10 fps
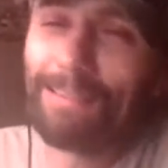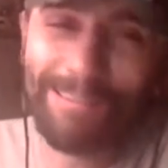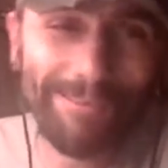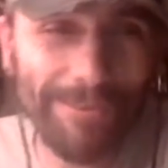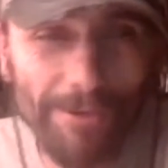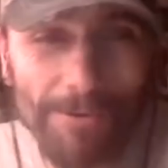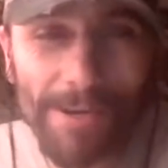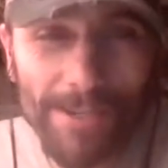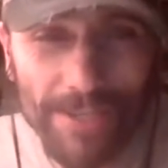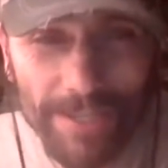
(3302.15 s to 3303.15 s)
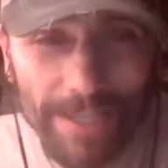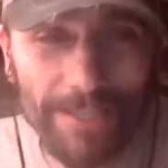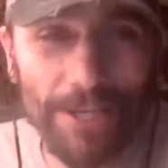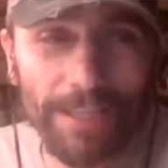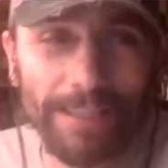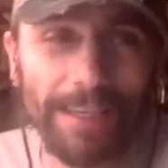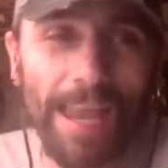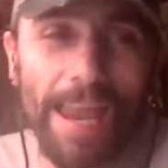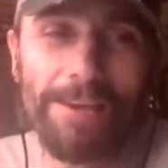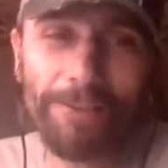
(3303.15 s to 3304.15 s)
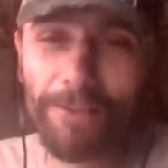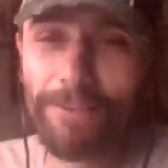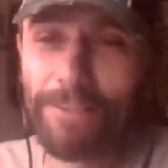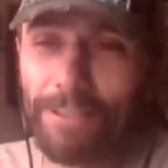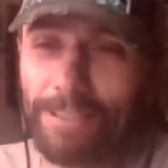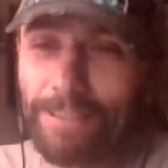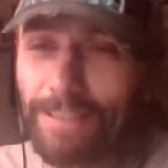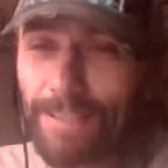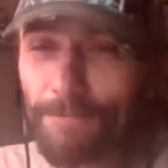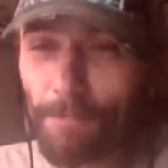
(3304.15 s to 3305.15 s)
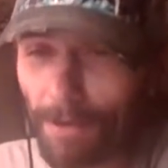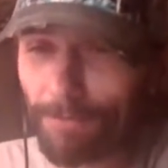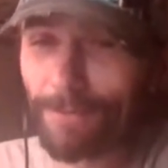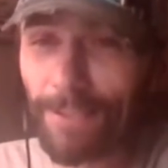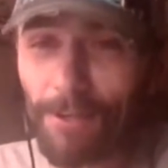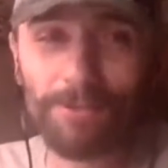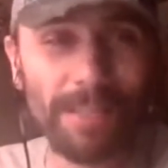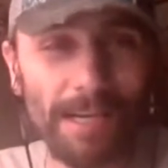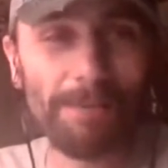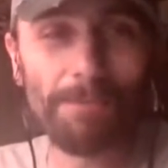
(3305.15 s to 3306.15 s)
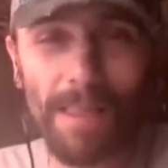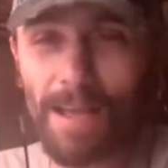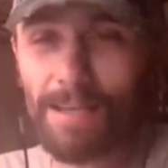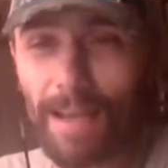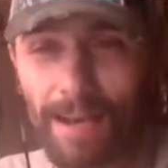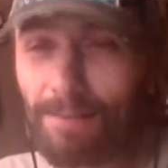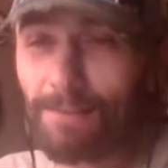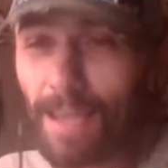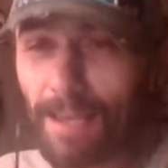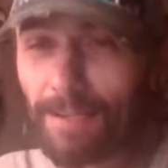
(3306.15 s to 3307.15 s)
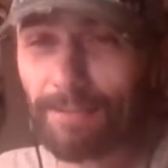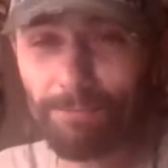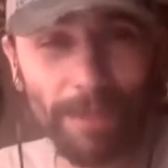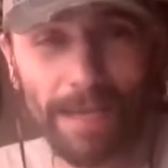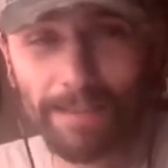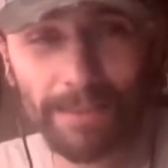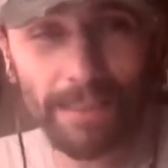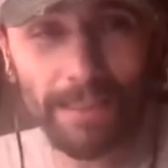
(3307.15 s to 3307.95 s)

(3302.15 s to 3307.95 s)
dude, you are such a hater on this Buffalo top line. I don't get it, man.